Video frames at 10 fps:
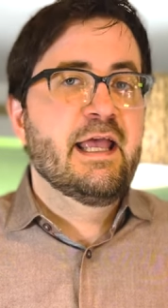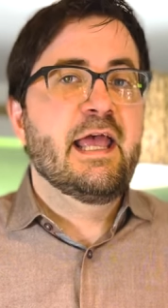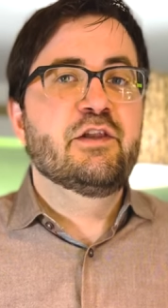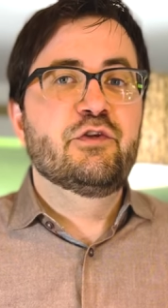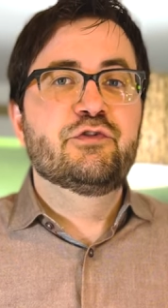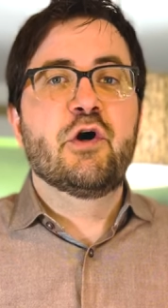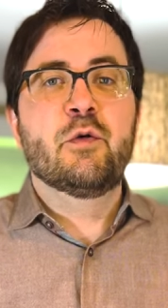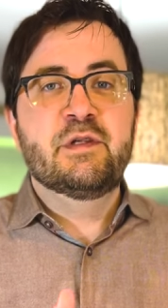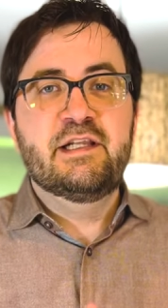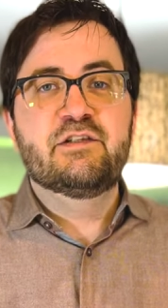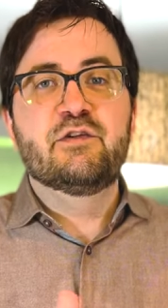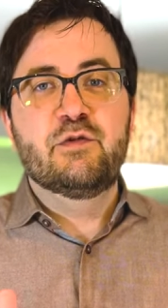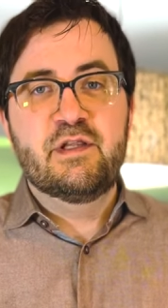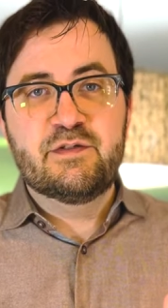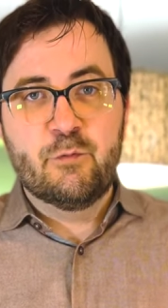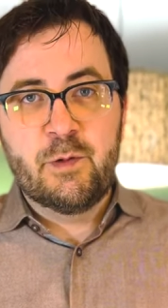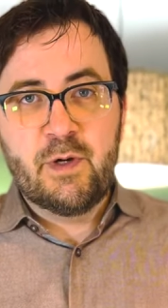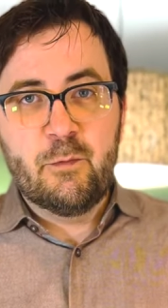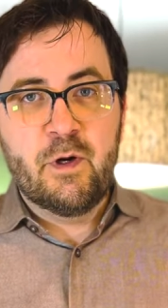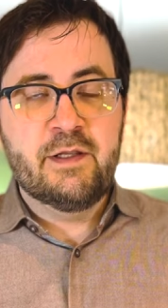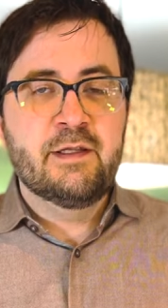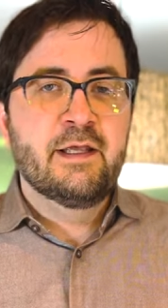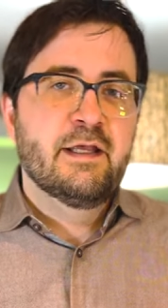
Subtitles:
And you don't need to do this one by one.